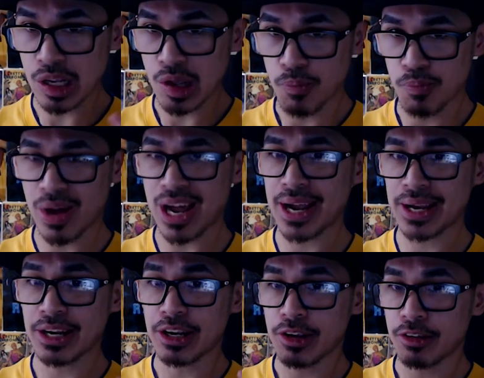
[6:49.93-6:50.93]

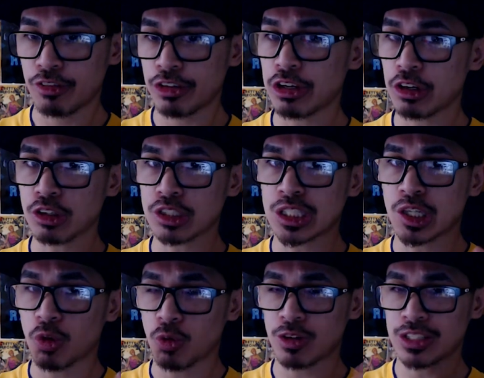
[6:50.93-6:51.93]
my fears
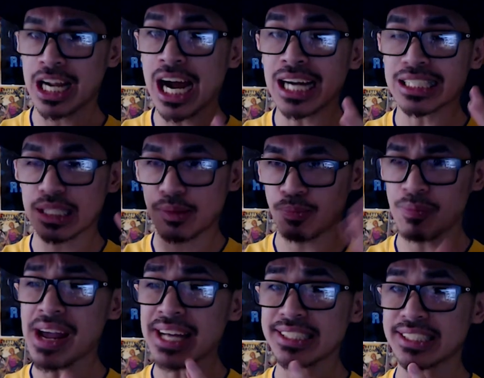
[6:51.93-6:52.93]
were not
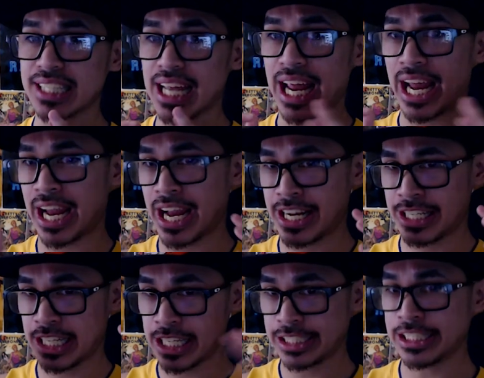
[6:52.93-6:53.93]
met, and
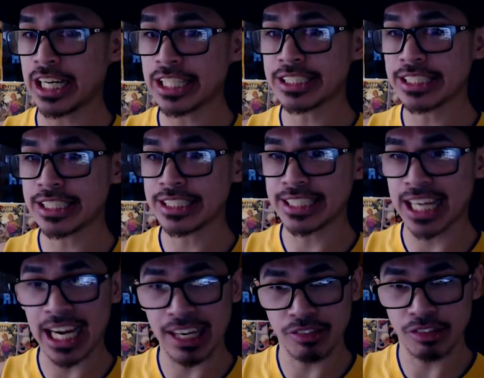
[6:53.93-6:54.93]
JC
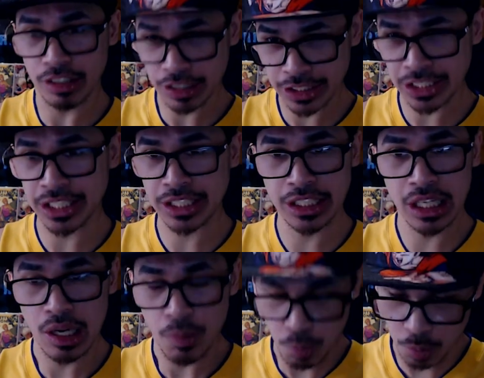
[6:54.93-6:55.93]
staff did
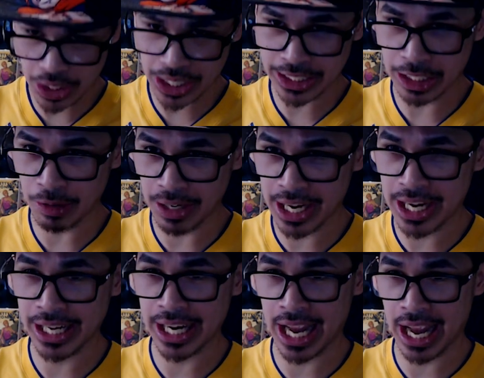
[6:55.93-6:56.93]
bring their A
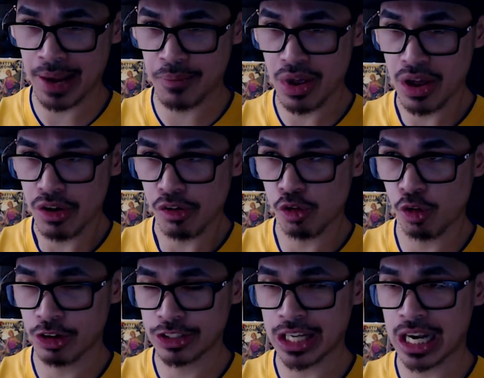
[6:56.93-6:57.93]
game
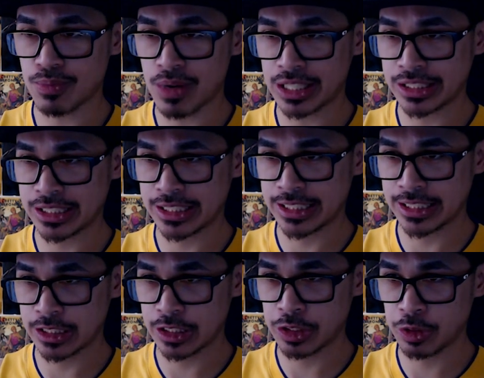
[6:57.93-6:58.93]
for Machi
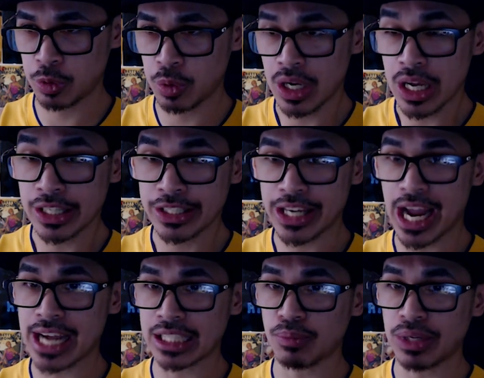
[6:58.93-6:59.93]
Season 2. The
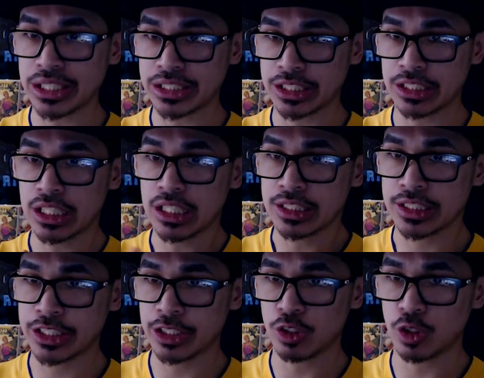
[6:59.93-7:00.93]
animation
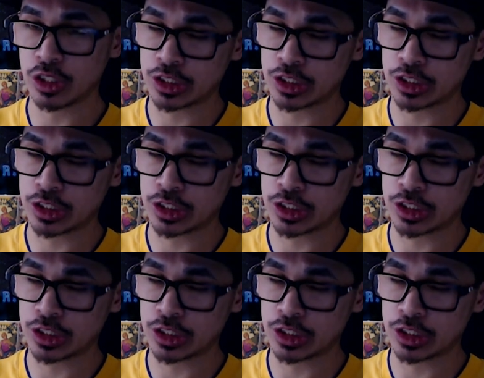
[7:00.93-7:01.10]
still looks